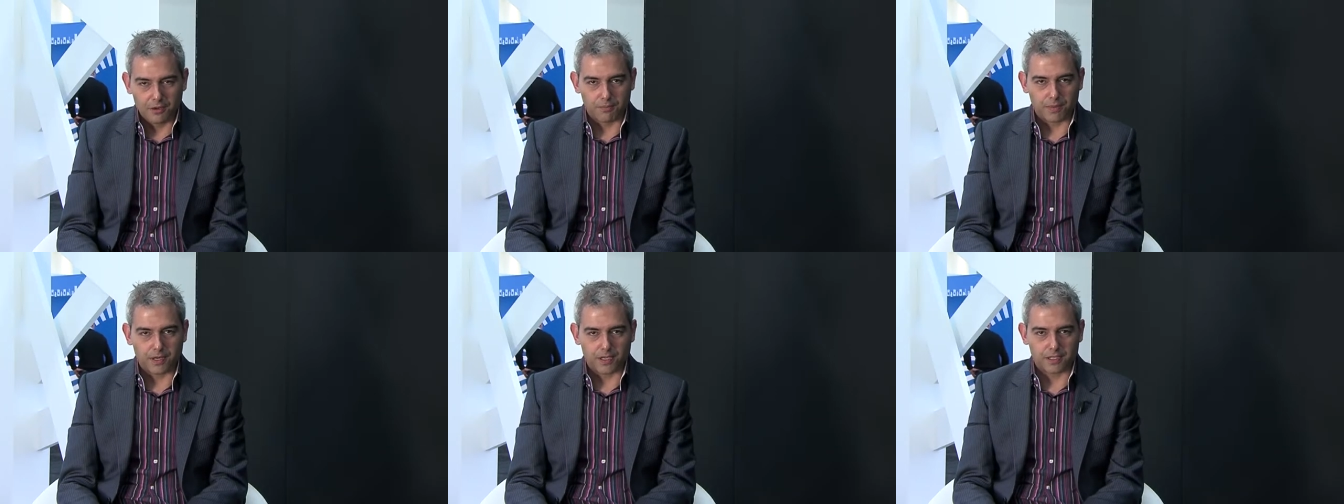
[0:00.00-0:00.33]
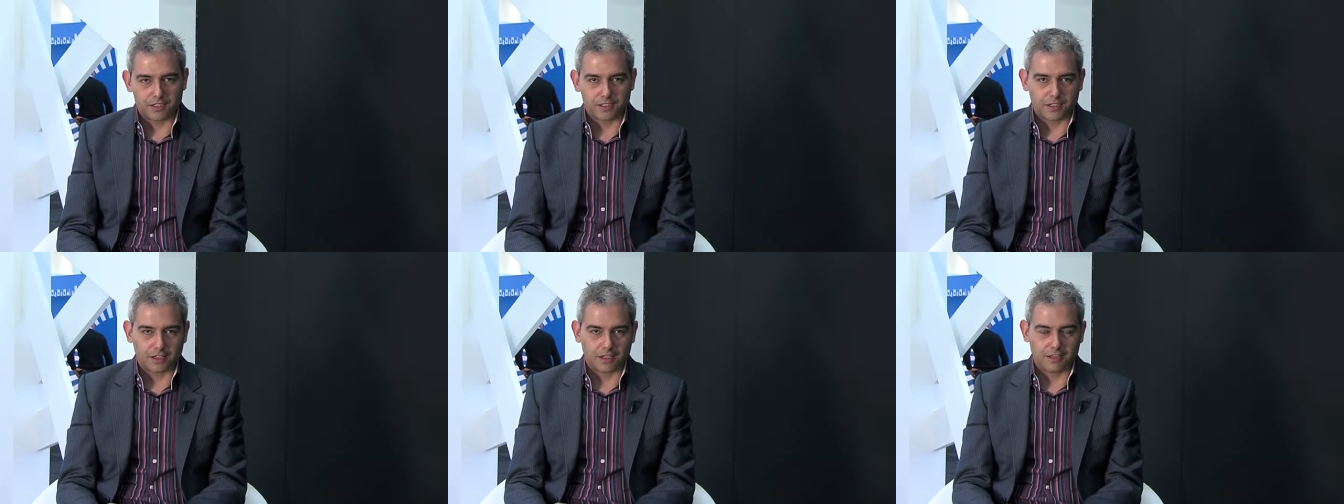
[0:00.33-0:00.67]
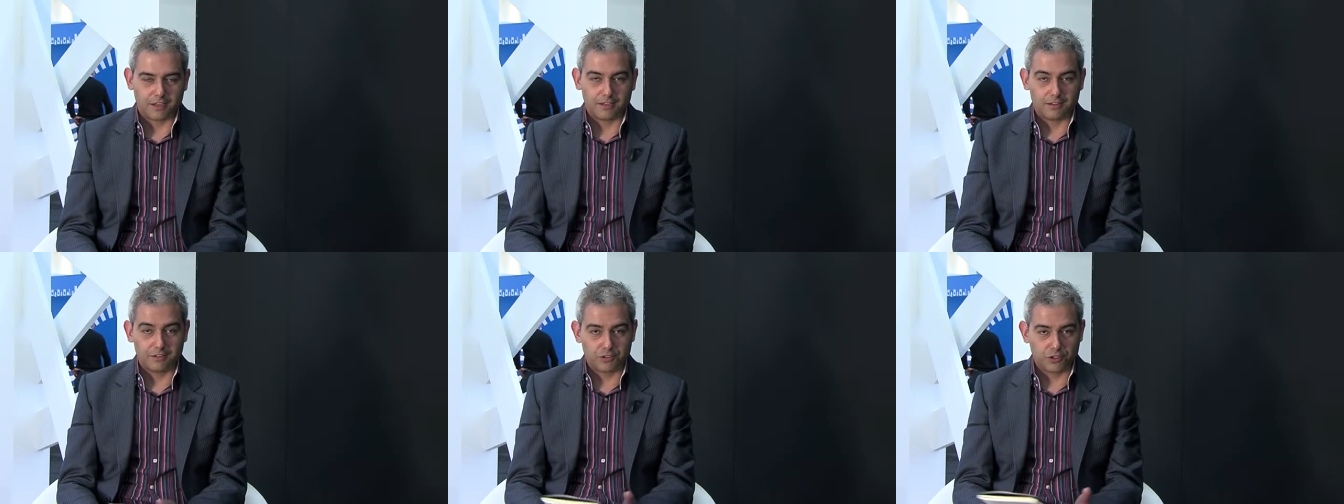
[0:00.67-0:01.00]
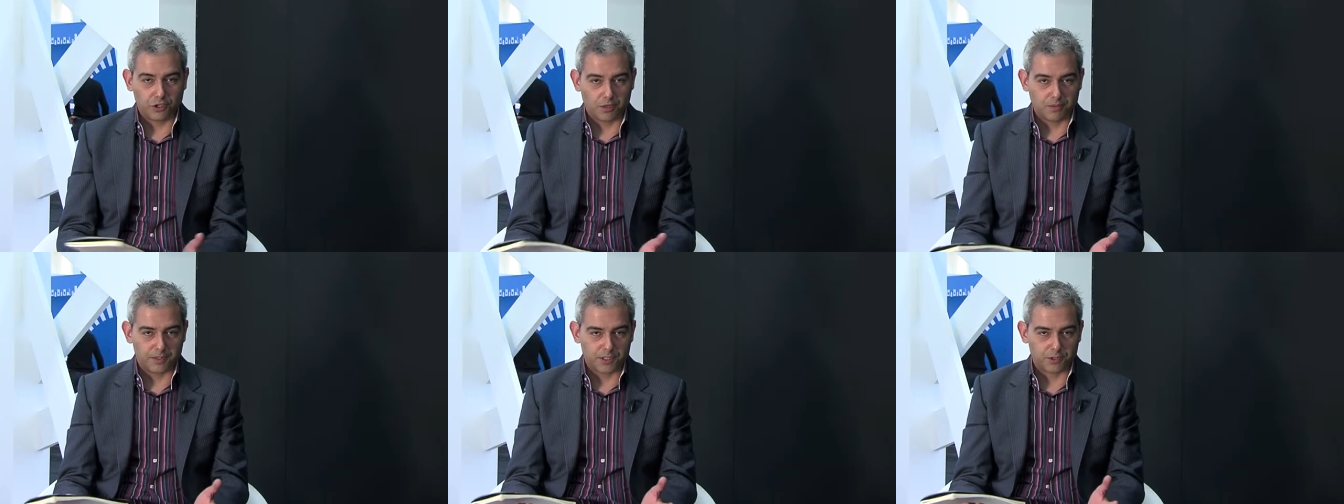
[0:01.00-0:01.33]
But
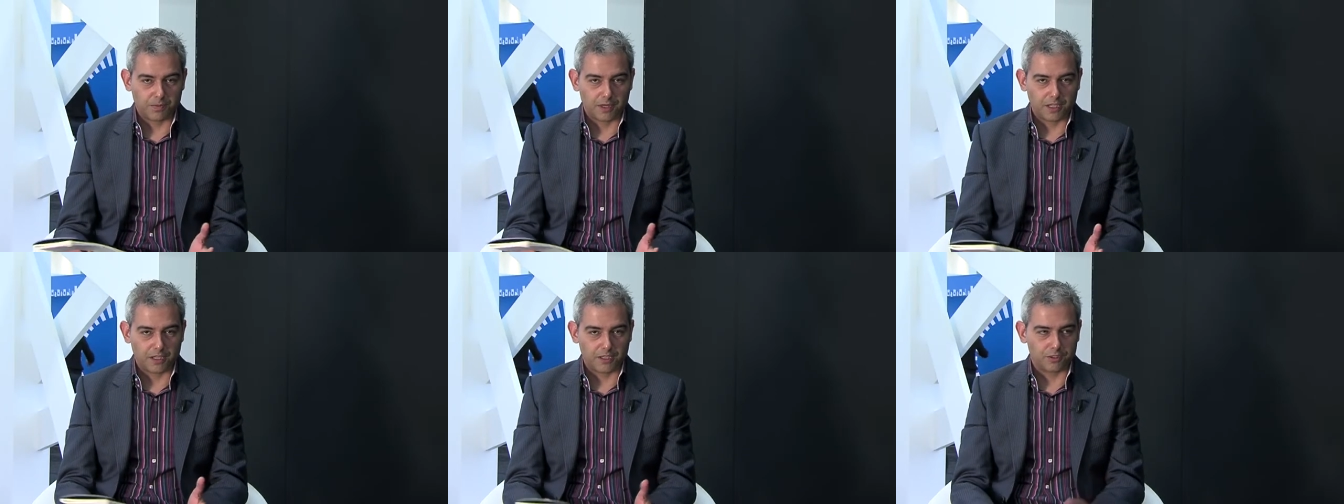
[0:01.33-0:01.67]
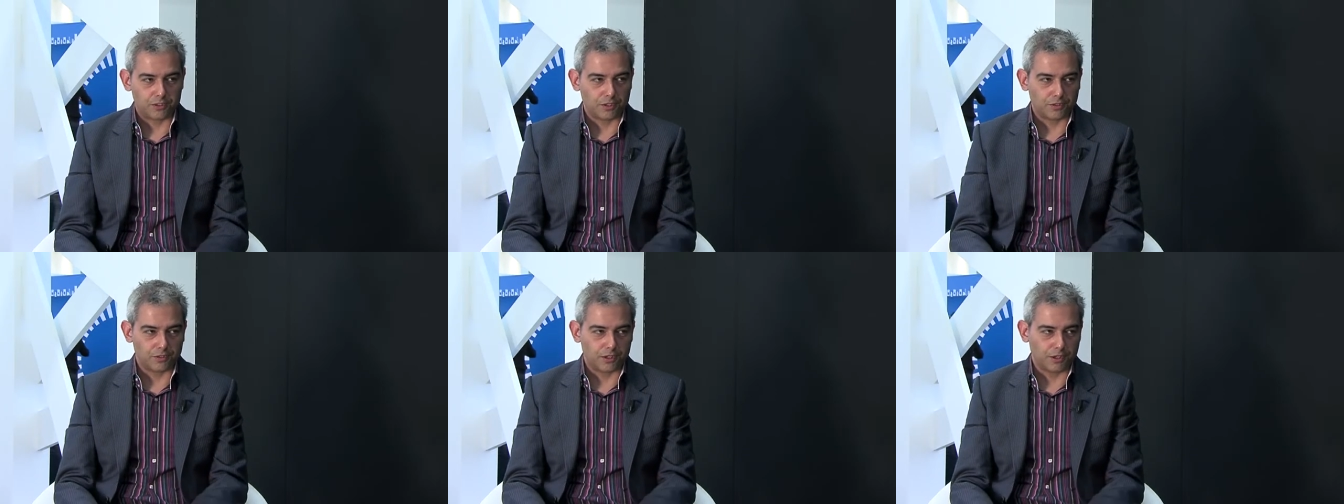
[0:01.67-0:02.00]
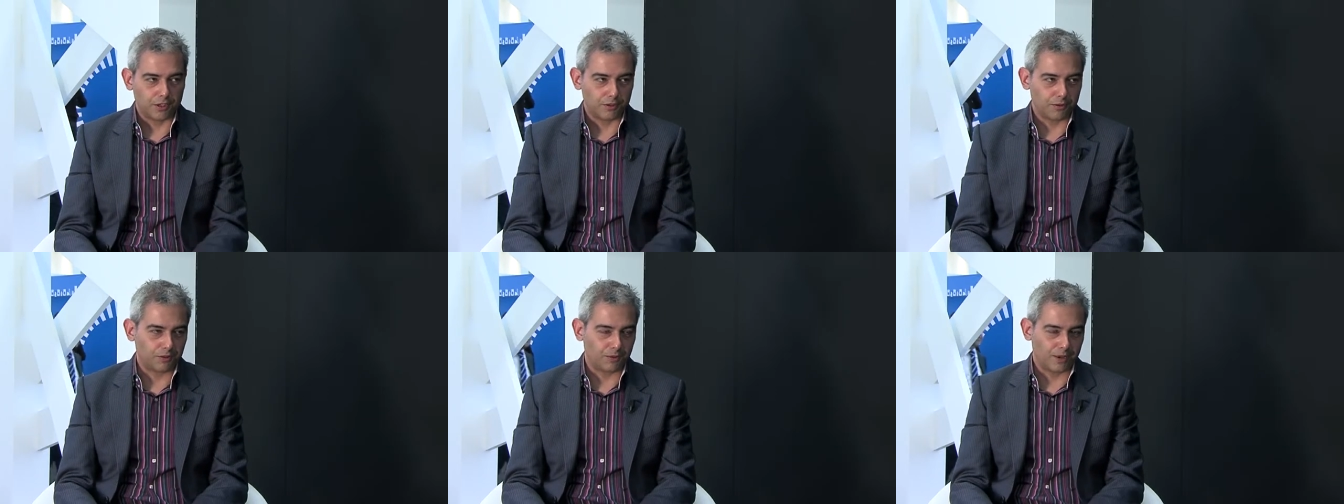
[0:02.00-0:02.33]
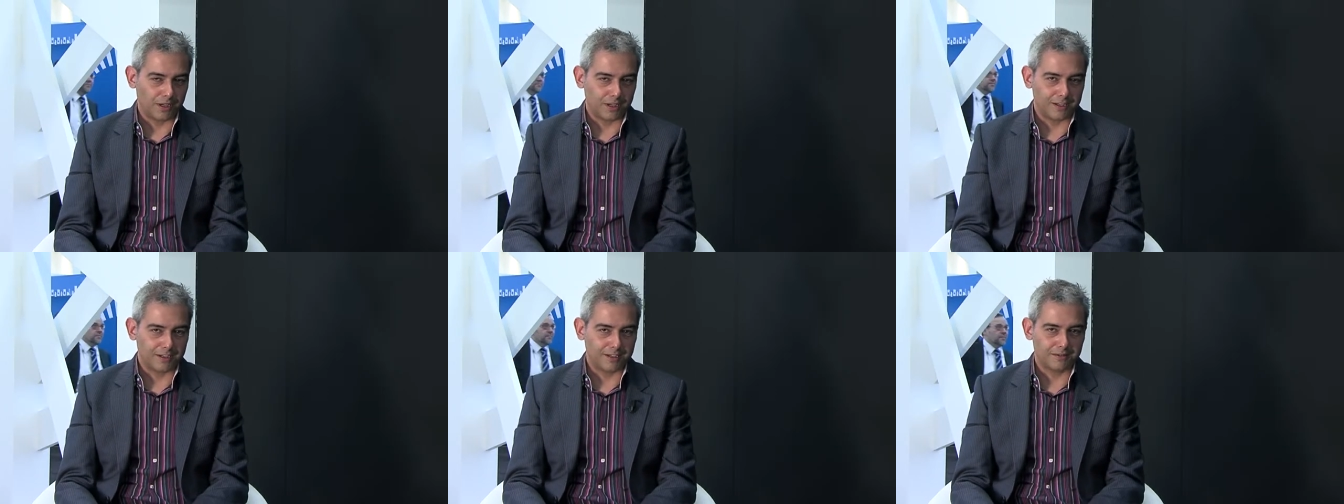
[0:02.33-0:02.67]
Tom, as many as you know,
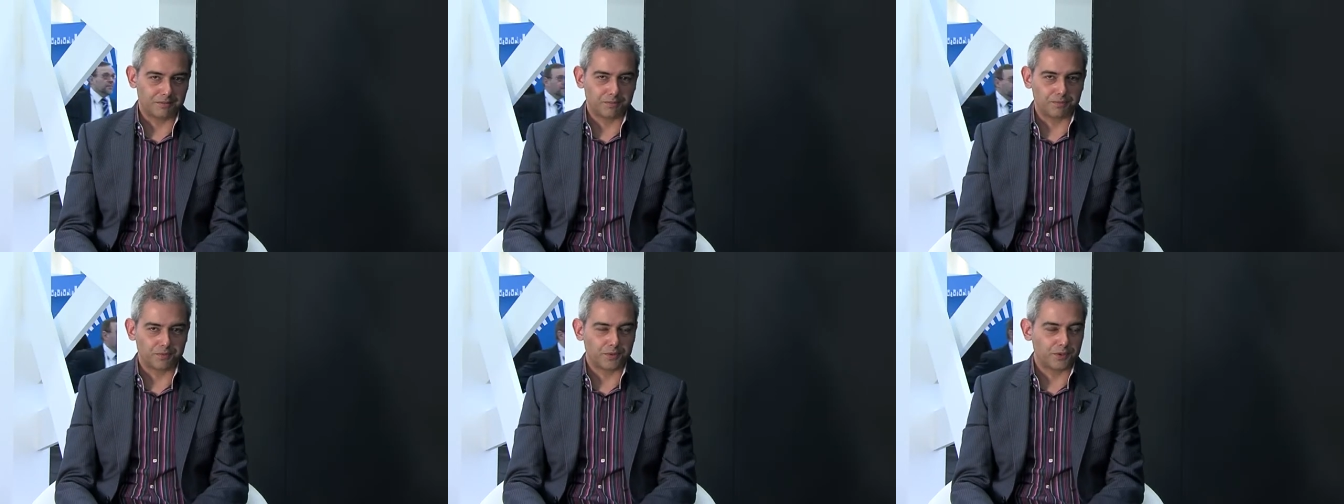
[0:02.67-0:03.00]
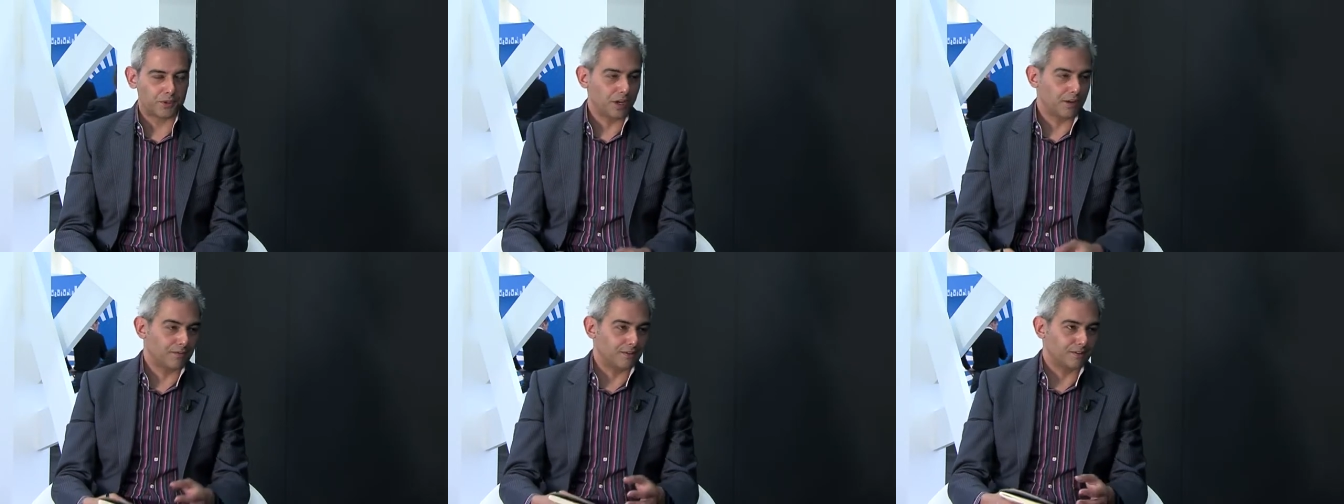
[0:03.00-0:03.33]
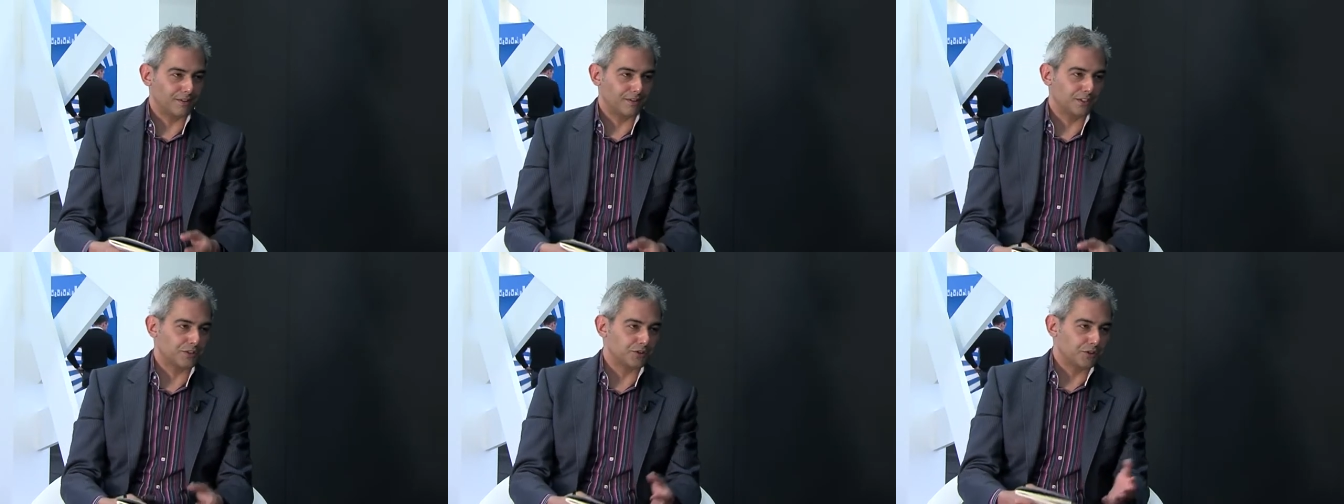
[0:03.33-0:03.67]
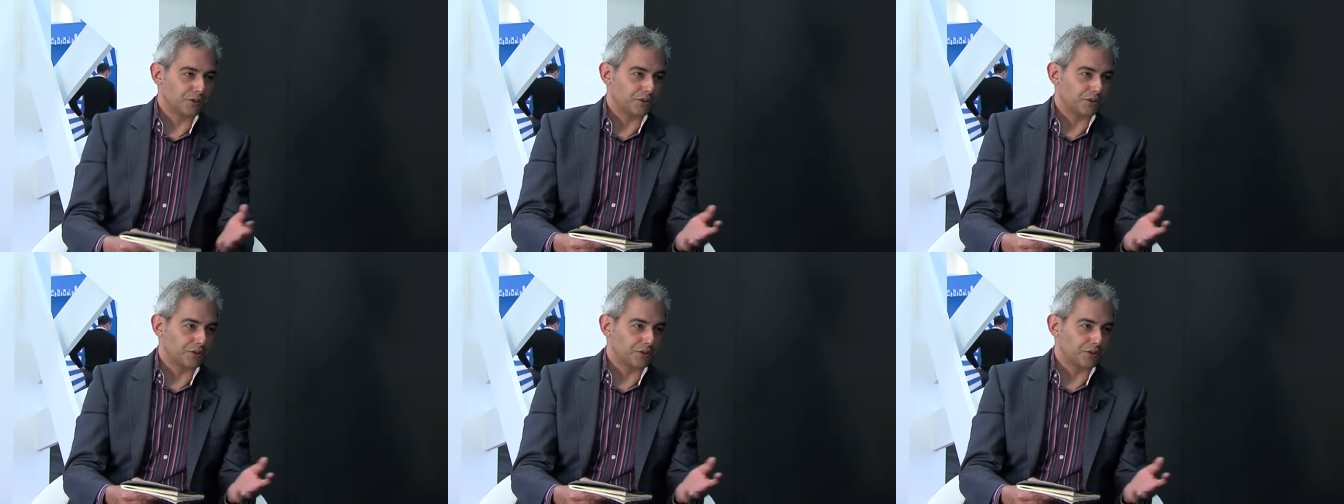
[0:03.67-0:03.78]
this is not